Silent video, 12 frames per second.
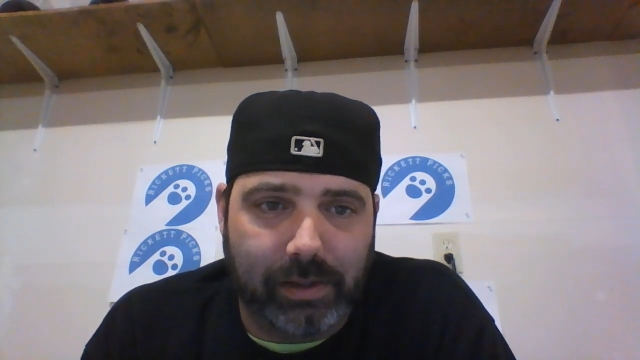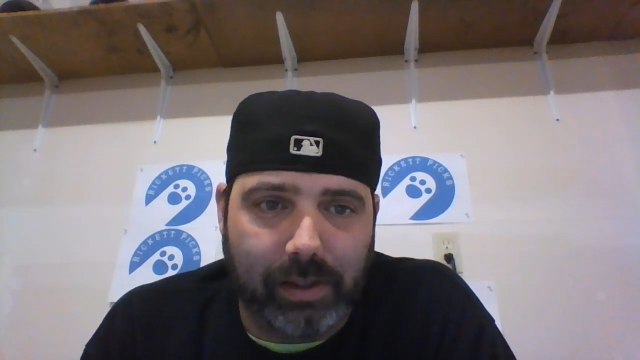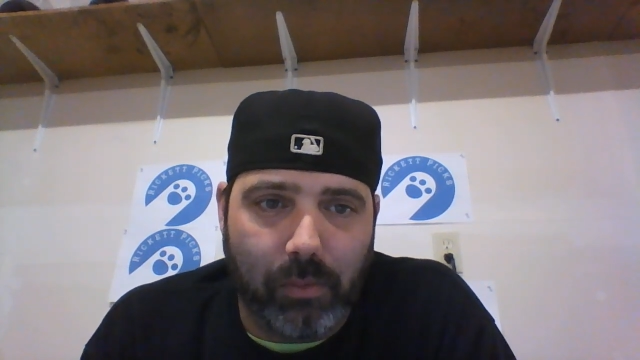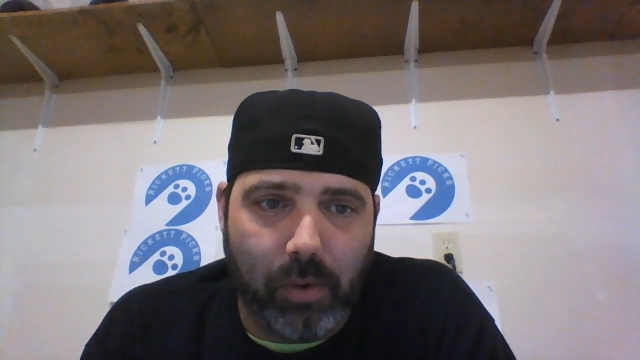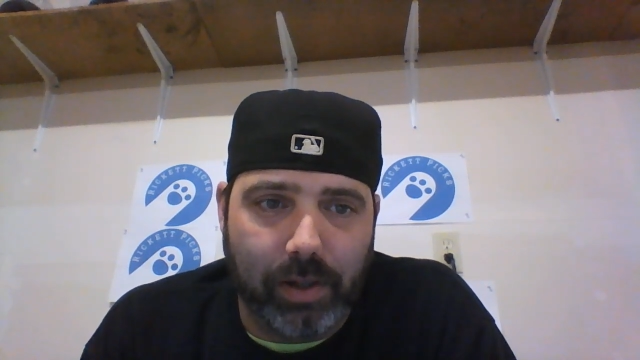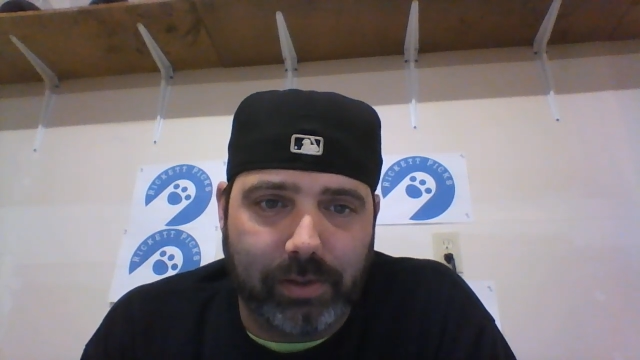they
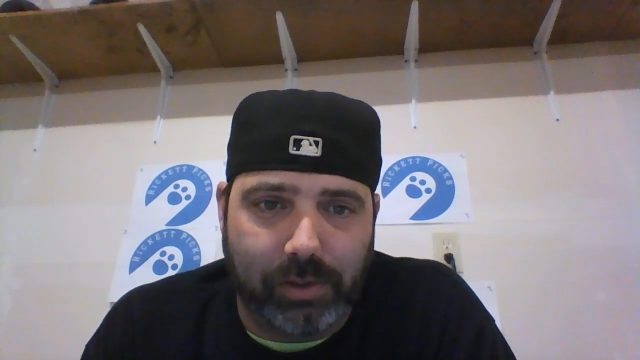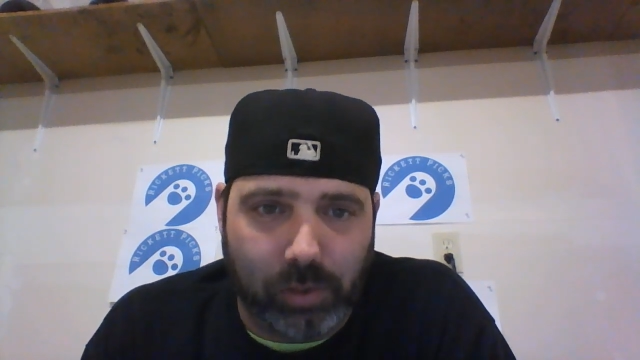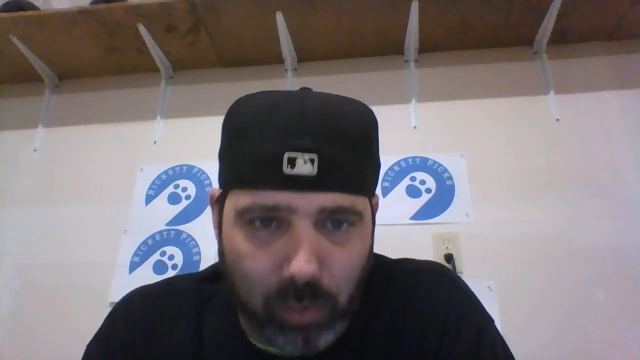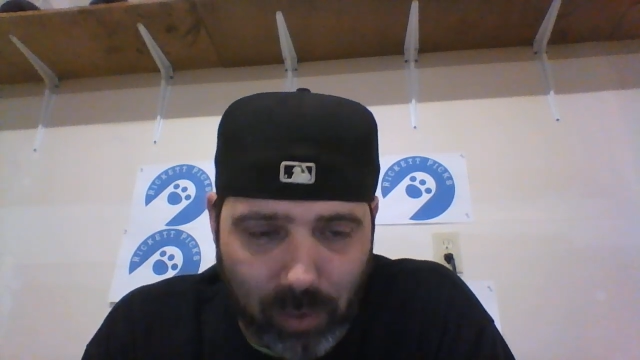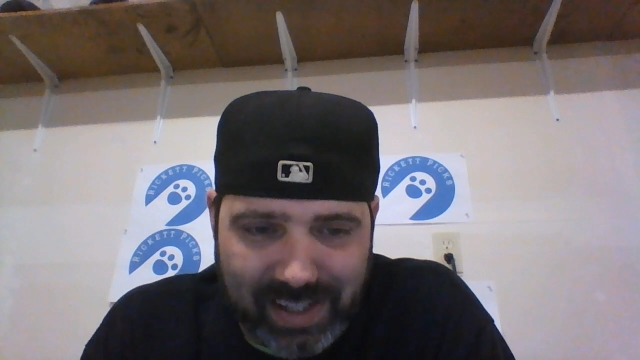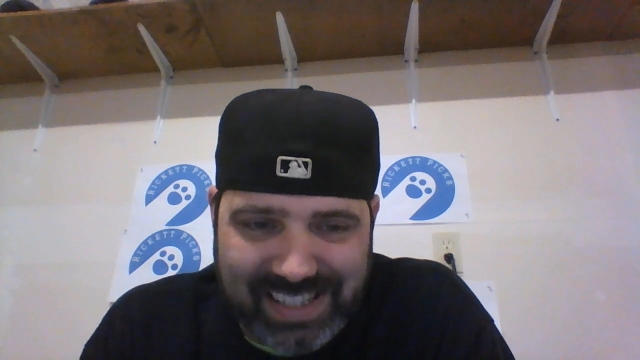won
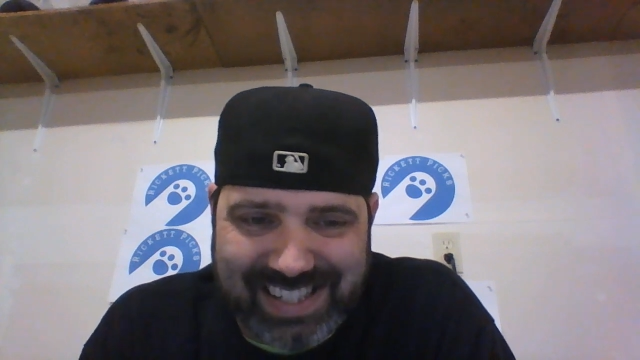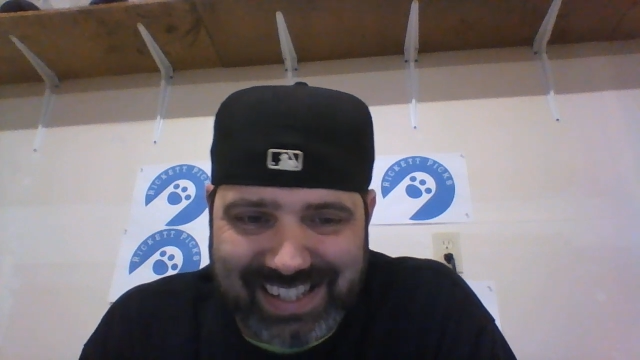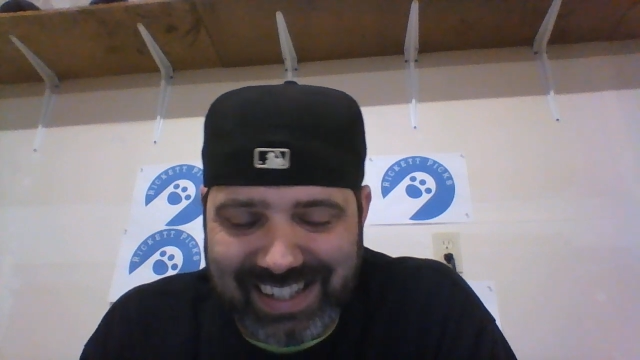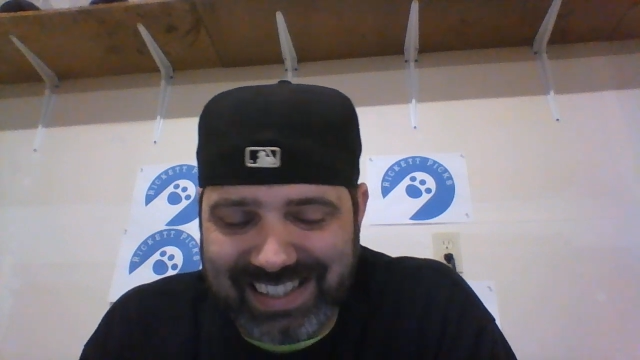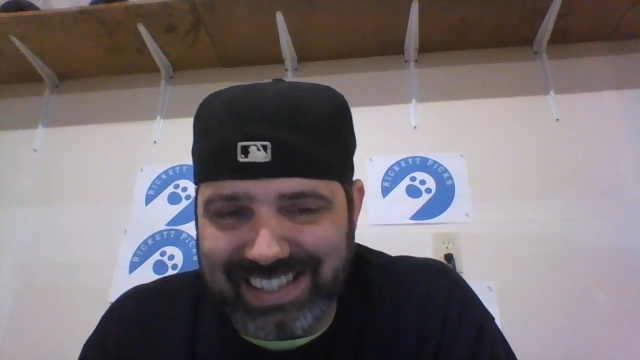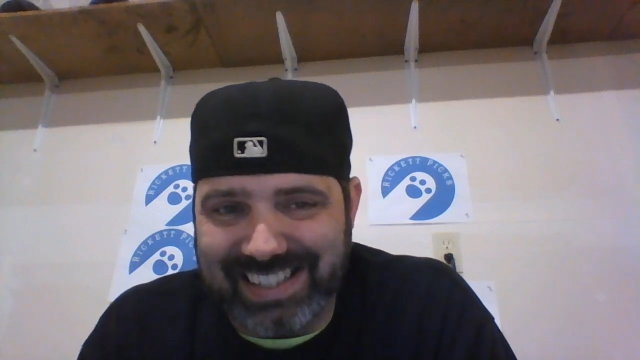
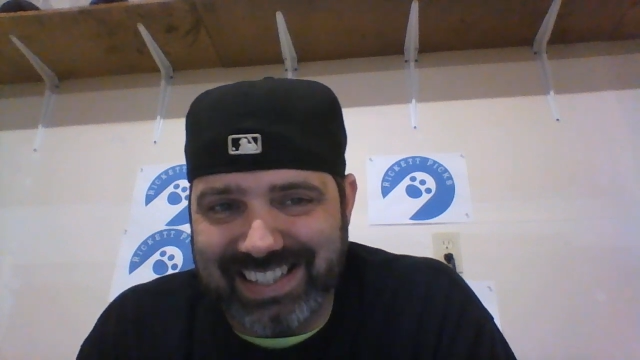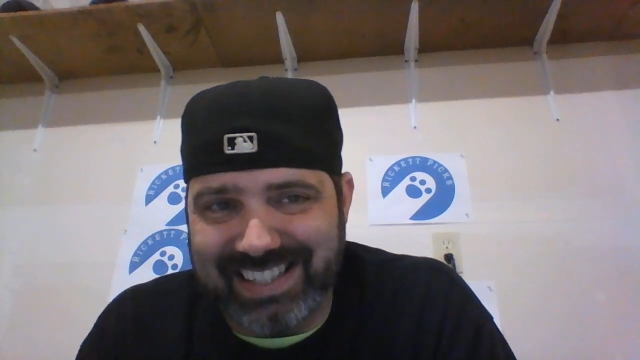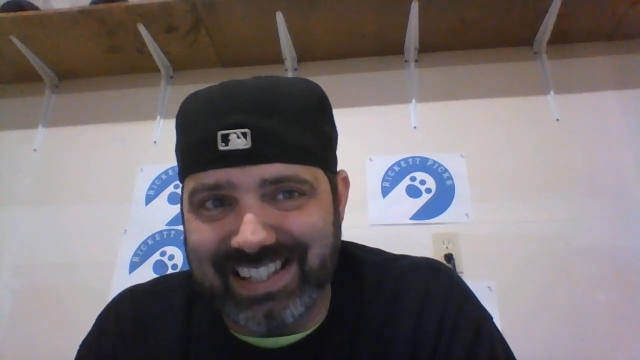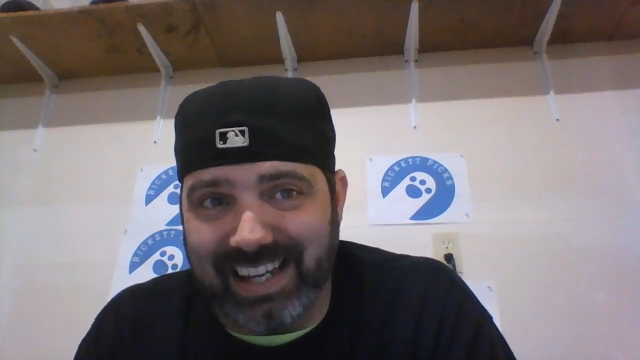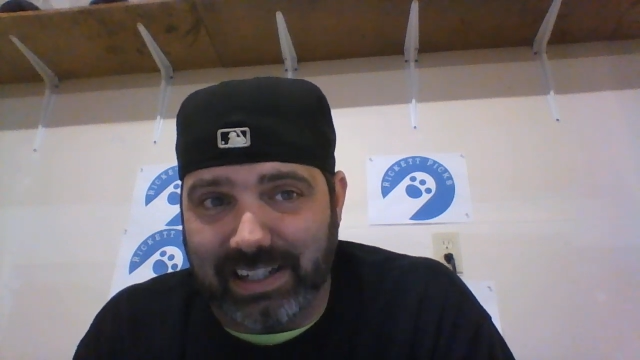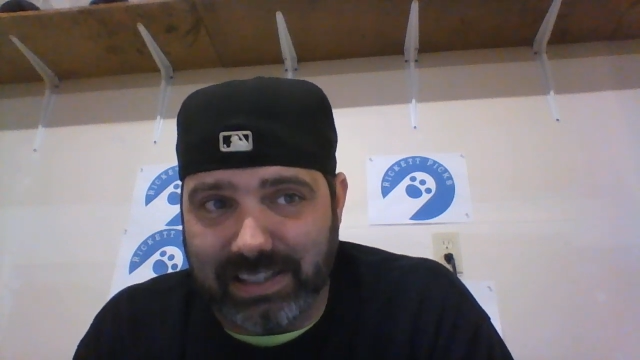26 to
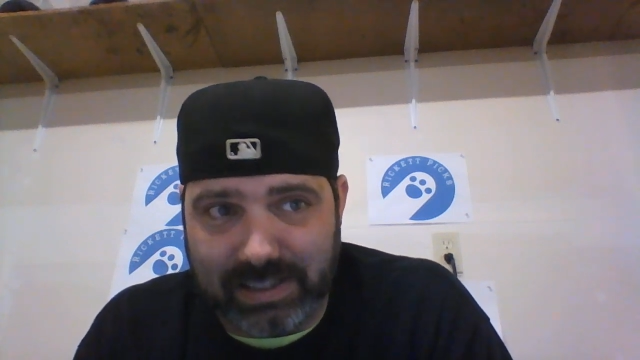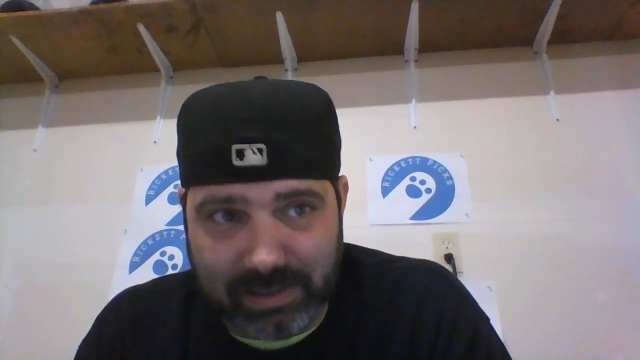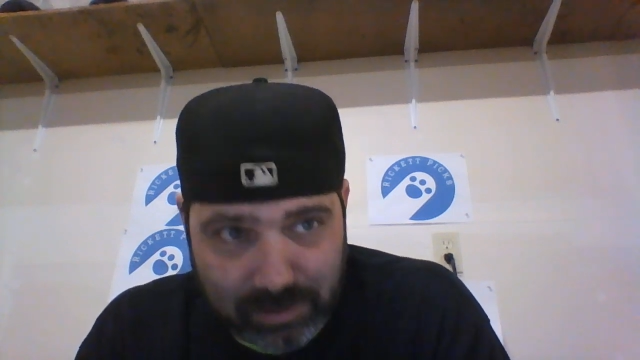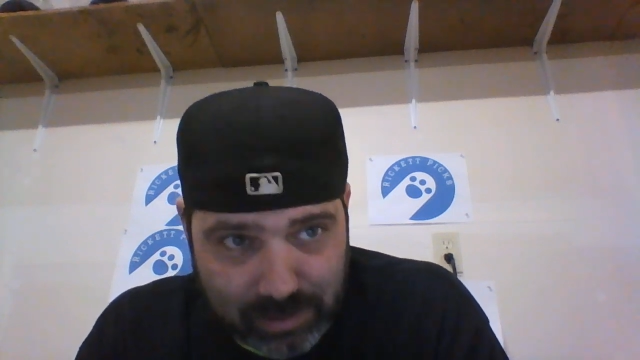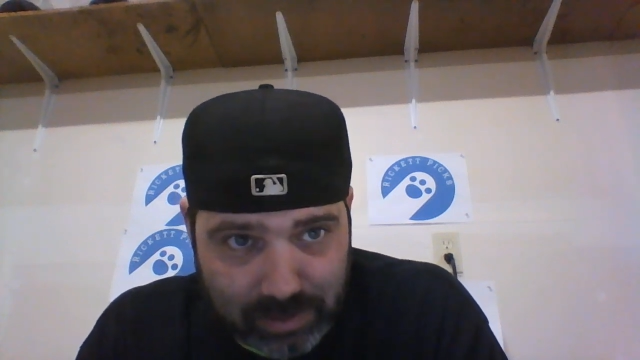6.